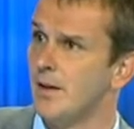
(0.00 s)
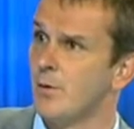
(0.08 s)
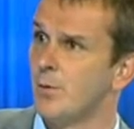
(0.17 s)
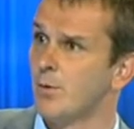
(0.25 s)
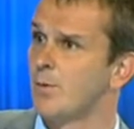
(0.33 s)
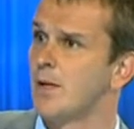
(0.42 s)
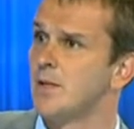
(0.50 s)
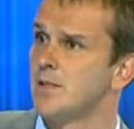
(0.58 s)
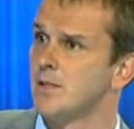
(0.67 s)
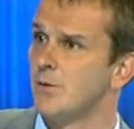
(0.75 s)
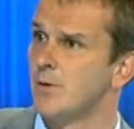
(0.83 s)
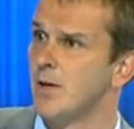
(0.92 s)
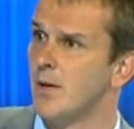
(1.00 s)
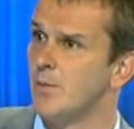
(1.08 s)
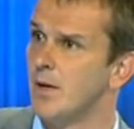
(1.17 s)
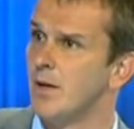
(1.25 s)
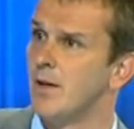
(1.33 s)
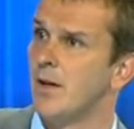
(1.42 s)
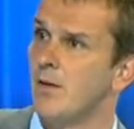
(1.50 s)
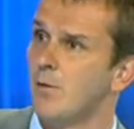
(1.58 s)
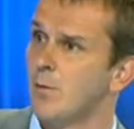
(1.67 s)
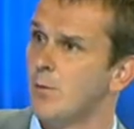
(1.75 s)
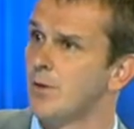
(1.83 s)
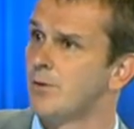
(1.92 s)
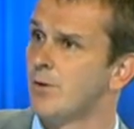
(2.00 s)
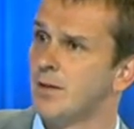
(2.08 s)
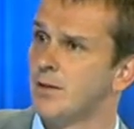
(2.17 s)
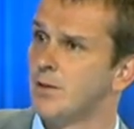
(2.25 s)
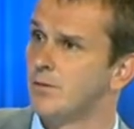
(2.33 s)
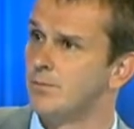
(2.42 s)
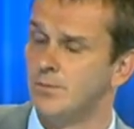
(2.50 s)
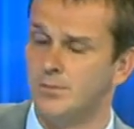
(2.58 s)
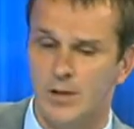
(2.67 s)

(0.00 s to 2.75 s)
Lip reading: Everybody plays his own game, everybody trying to